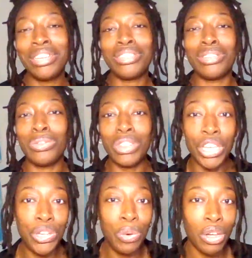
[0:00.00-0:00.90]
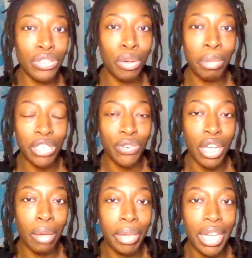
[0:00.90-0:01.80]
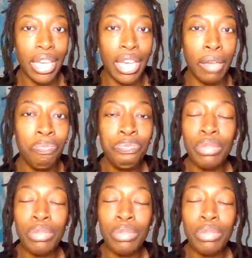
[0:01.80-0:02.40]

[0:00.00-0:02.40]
So thank you all so much for coming in.